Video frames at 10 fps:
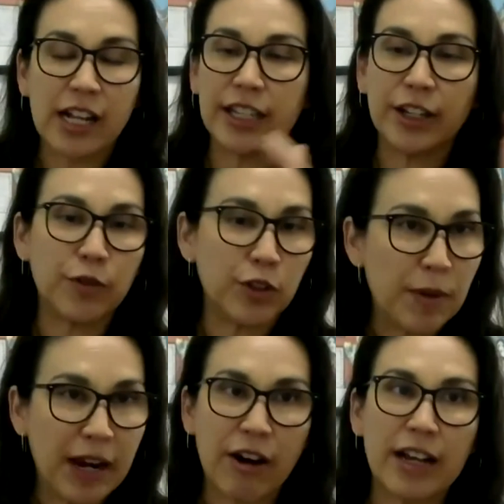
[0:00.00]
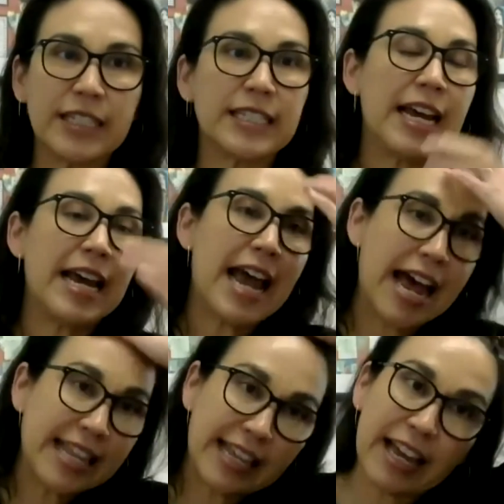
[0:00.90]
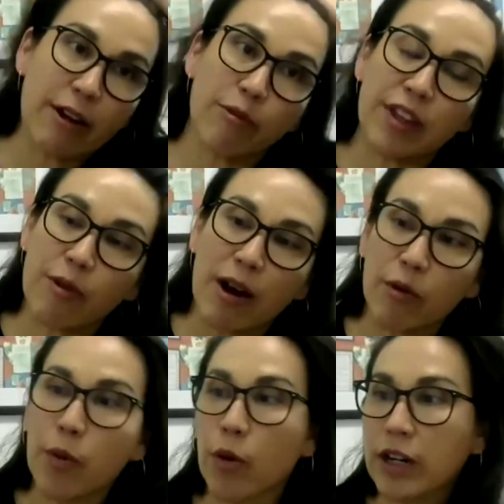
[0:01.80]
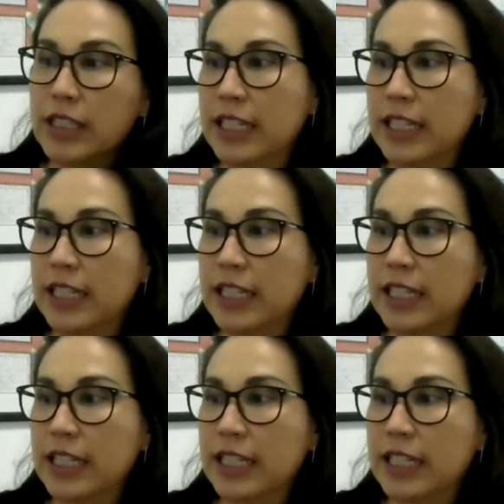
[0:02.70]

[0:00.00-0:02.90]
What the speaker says: they interview the parents, and then they write reports.